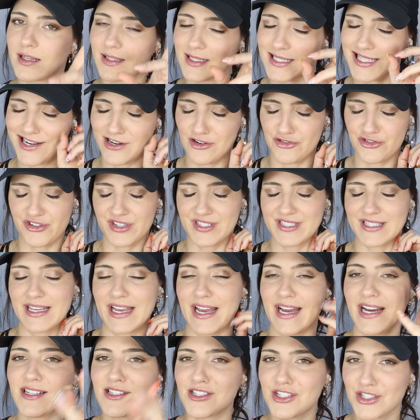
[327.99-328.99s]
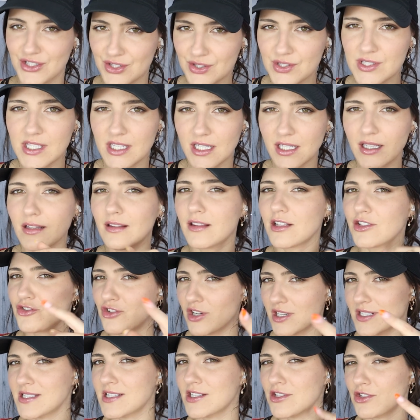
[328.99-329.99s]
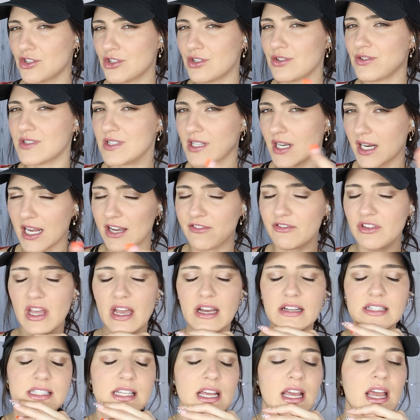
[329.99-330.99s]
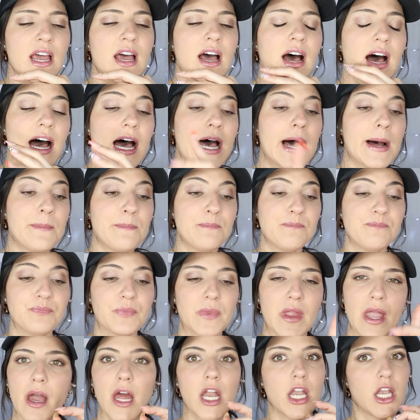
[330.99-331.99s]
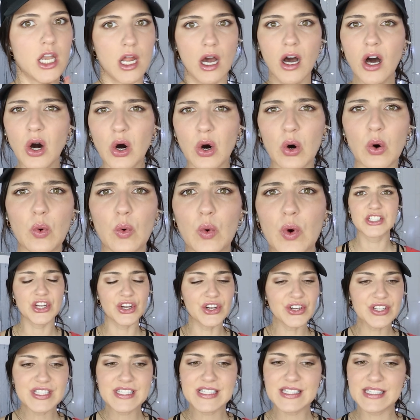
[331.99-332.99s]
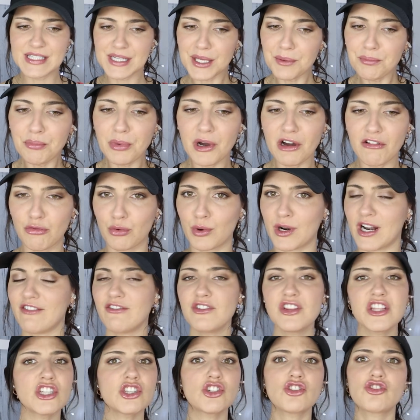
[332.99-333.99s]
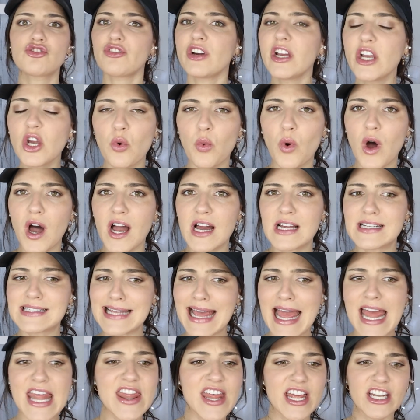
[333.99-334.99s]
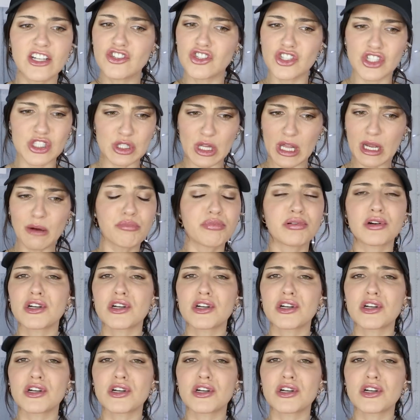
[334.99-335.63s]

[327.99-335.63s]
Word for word: because I don't trust cats. Do you see the trust issues that I have with cats? Um, no, took a sip of whatever this drink was and then just like